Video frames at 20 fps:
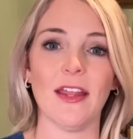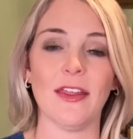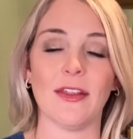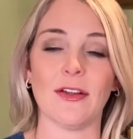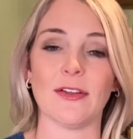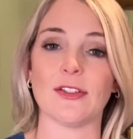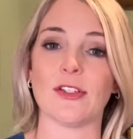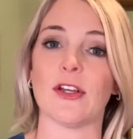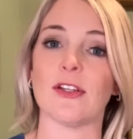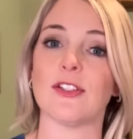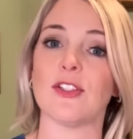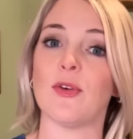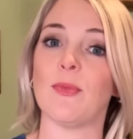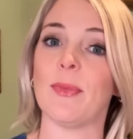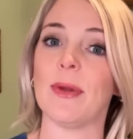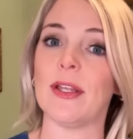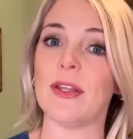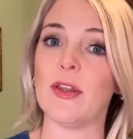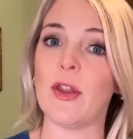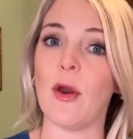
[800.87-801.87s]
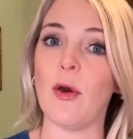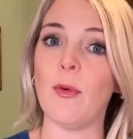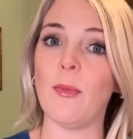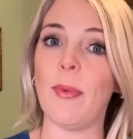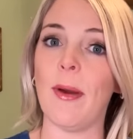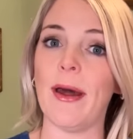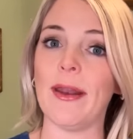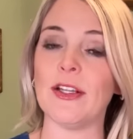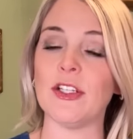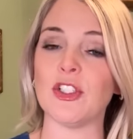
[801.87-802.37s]
There's also been no
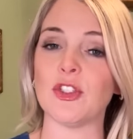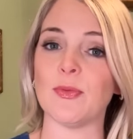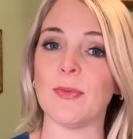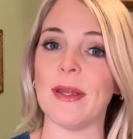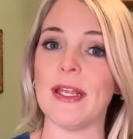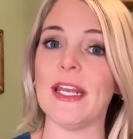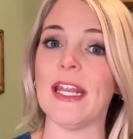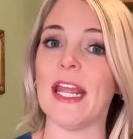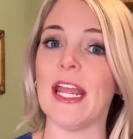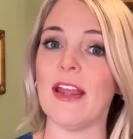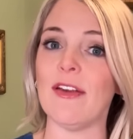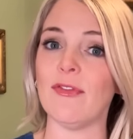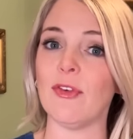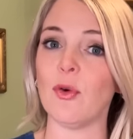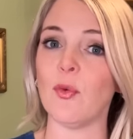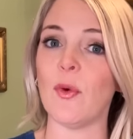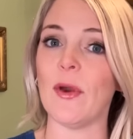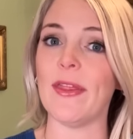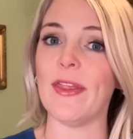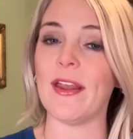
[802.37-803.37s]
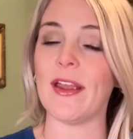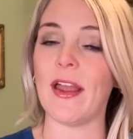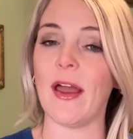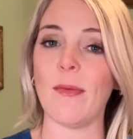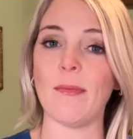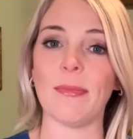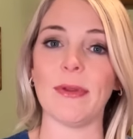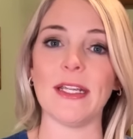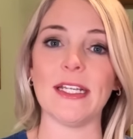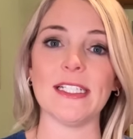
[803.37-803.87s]
punishment if or when the
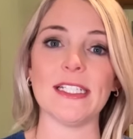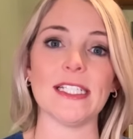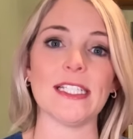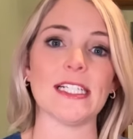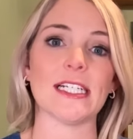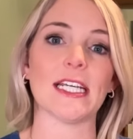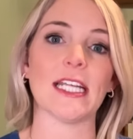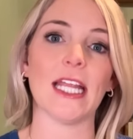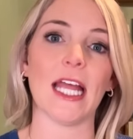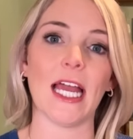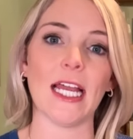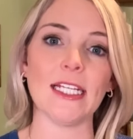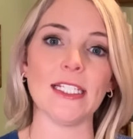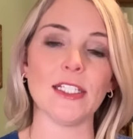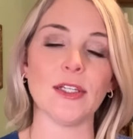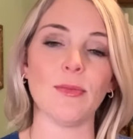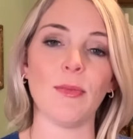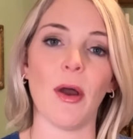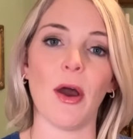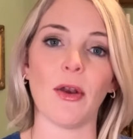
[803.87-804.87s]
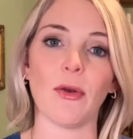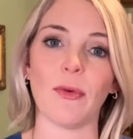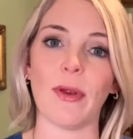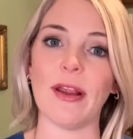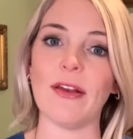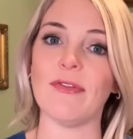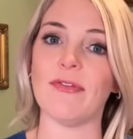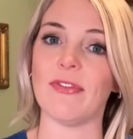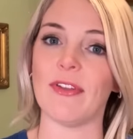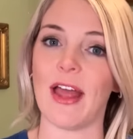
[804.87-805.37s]
companies decline to
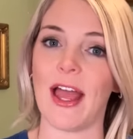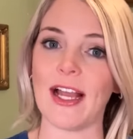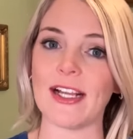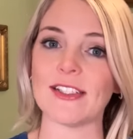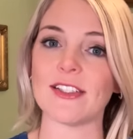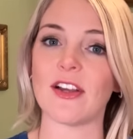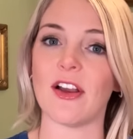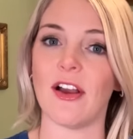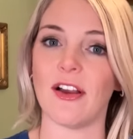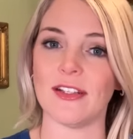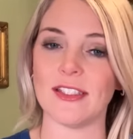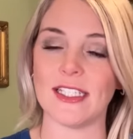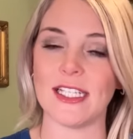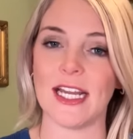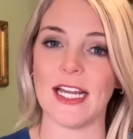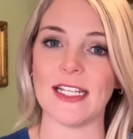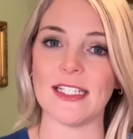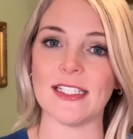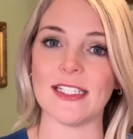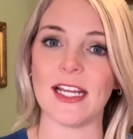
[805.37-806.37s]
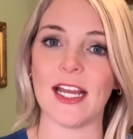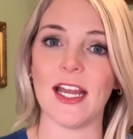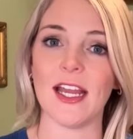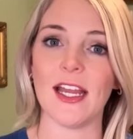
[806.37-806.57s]
moderate flagged content.